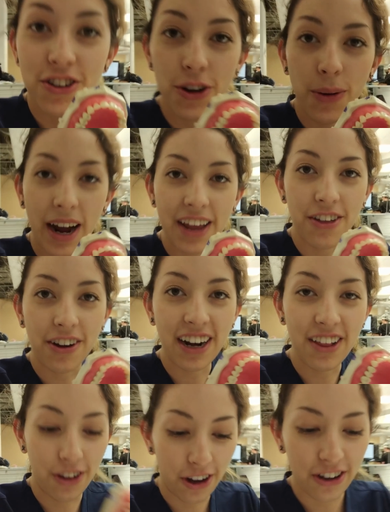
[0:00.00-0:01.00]
So I thought
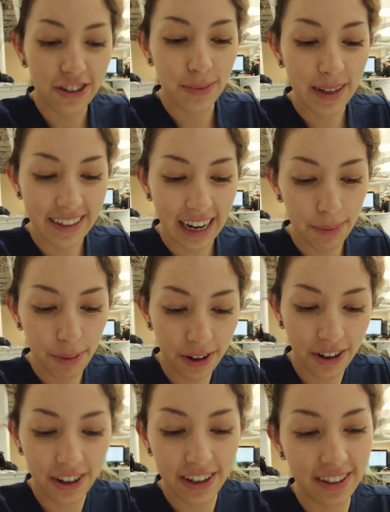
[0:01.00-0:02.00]
I lost my
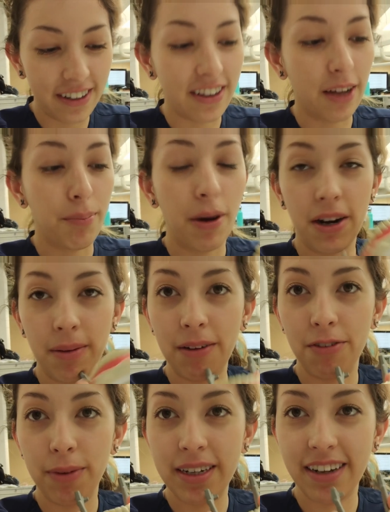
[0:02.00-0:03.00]
typodont, the bottom
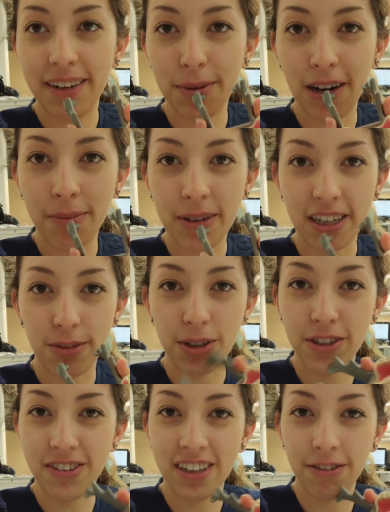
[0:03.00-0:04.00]
half of my typodont, because we
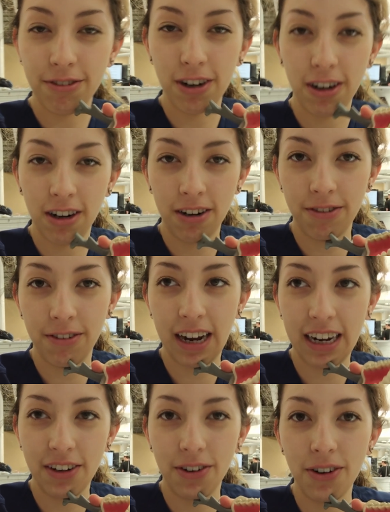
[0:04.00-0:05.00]
used it for our
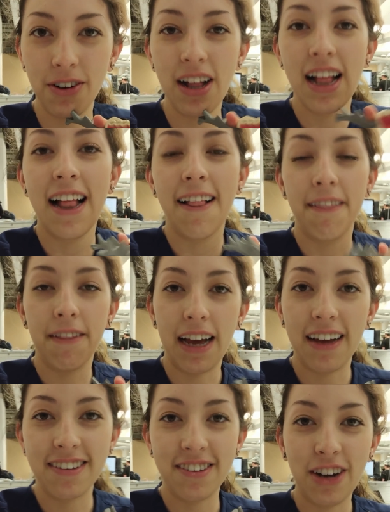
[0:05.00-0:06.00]
final
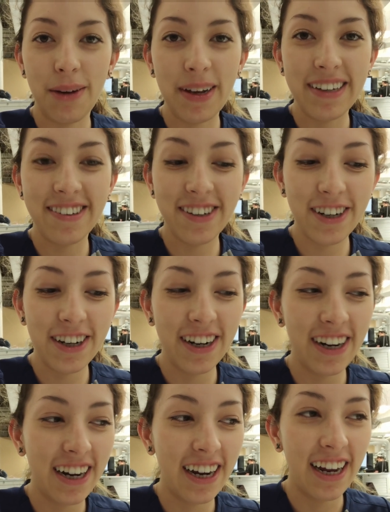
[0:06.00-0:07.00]
last trimester.
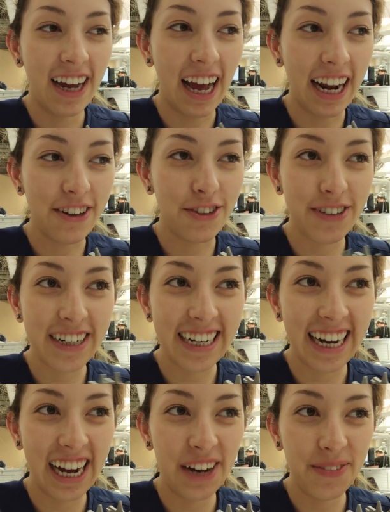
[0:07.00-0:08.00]
And I was
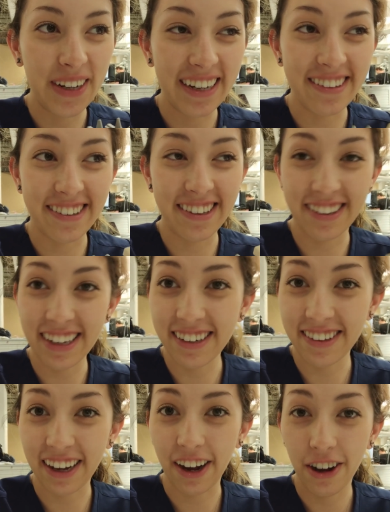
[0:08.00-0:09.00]
freaking out because this thing
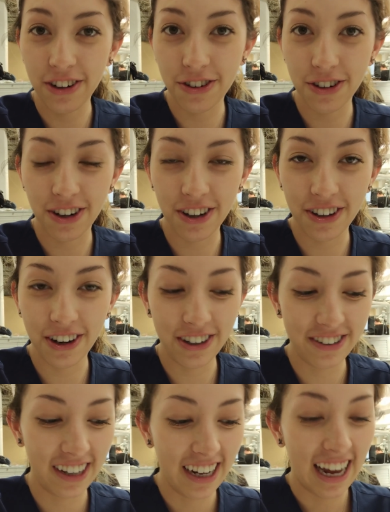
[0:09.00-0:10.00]
is like a hundred
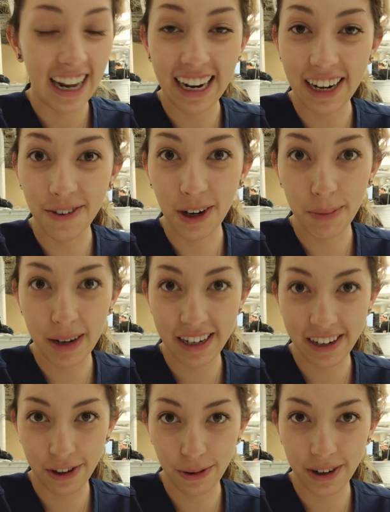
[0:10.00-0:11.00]
dollars and I didn't want to buy
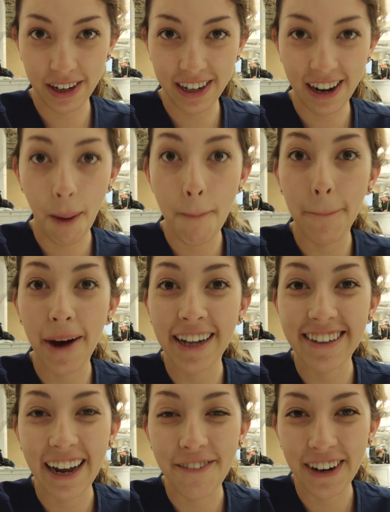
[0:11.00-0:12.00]
another one,
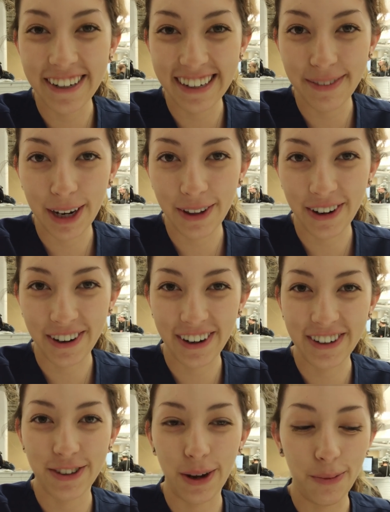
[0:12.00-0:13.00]
but I found it in my
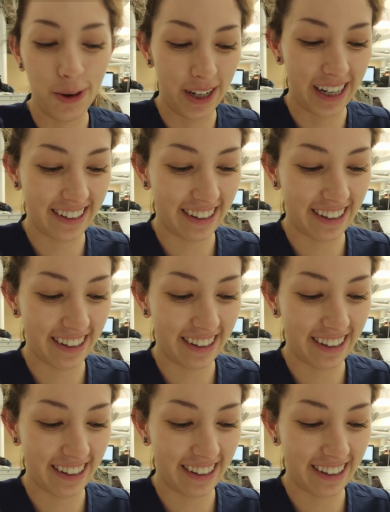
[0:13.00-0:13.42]
locker, so I'm really